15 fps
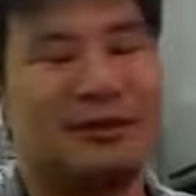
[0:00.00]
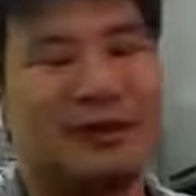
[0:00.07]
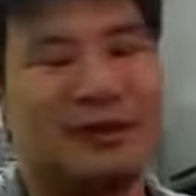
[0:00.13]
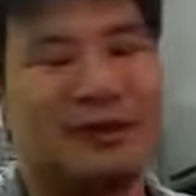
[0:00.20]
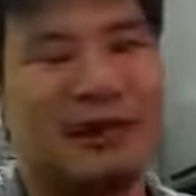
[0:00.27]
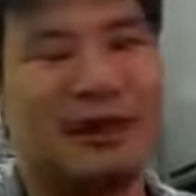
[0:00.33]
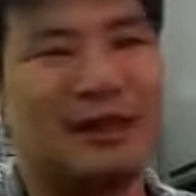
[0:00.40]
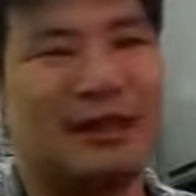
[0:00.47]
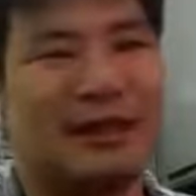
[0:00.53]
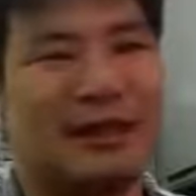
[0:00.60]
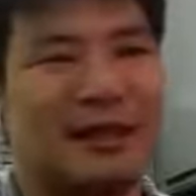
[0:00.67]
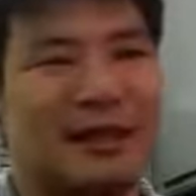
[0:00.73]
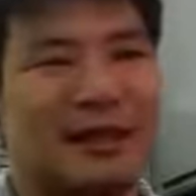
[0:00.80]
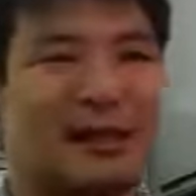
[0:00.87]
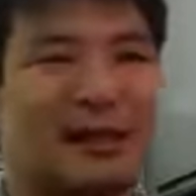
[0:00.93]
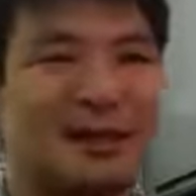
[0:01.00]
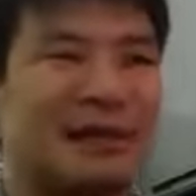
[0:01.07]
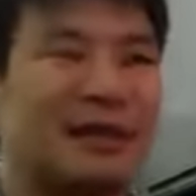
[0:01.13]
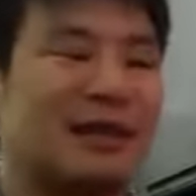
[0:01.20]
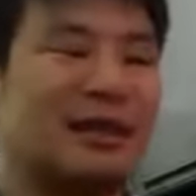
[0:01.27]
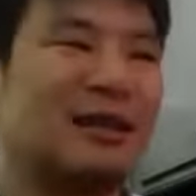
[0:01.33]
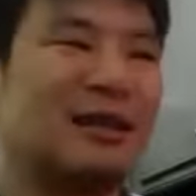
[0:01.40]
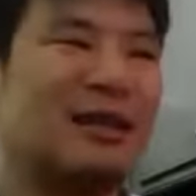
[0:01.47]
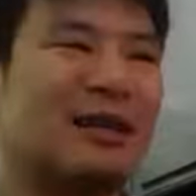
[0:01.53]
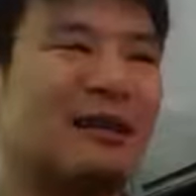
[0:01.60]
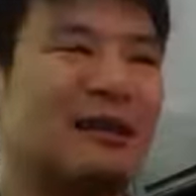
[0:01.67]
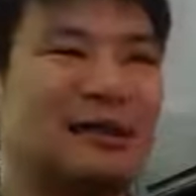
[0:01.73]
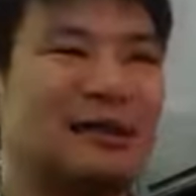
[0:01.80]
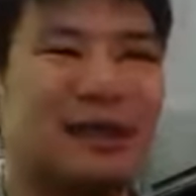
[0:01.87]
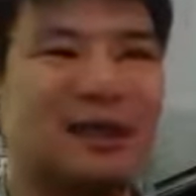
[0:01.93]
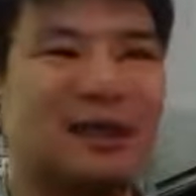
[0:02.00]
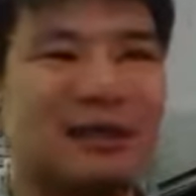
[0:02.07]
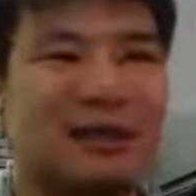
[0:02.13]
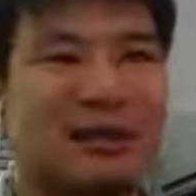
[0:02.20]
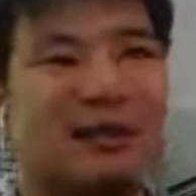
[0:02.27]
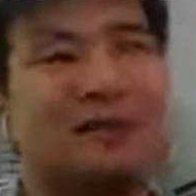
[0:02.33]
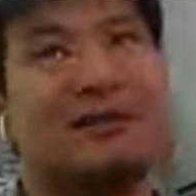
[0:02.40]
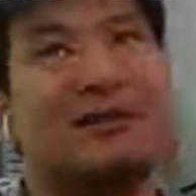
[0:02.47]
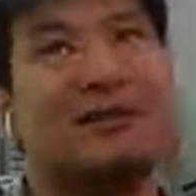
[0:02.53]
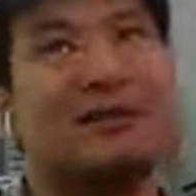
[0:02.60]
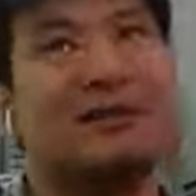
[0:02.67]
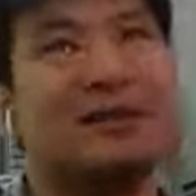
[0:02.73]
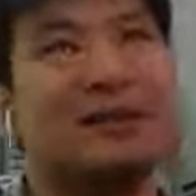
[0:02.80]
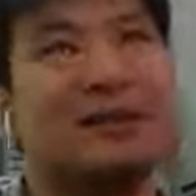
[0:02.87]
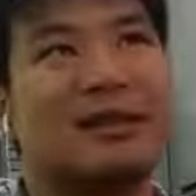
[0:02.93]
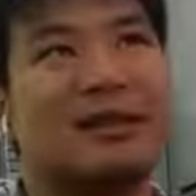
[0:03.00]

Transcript: part like the conversations on Clojure